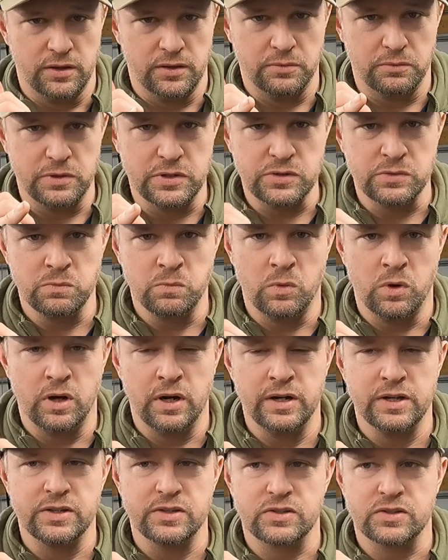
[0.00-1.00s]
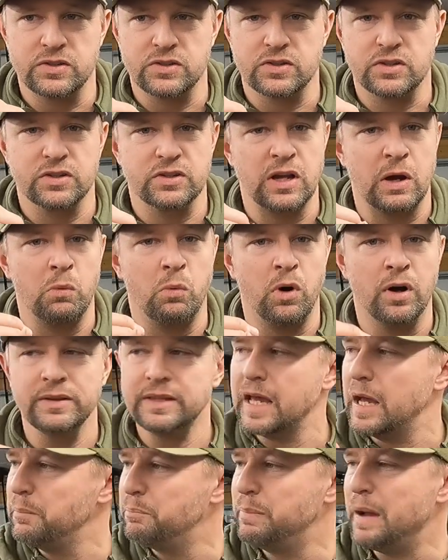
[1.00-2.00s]
The reason why is just because I
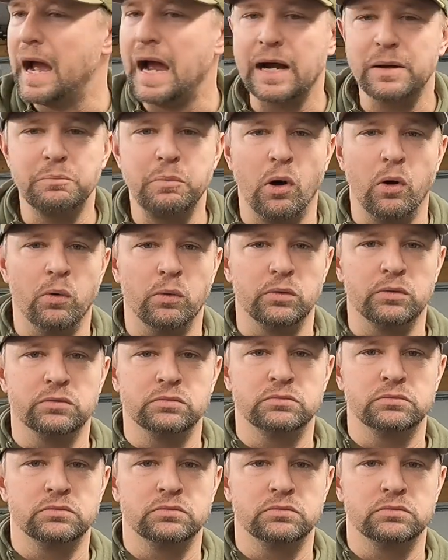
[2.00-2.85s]
want that backbone.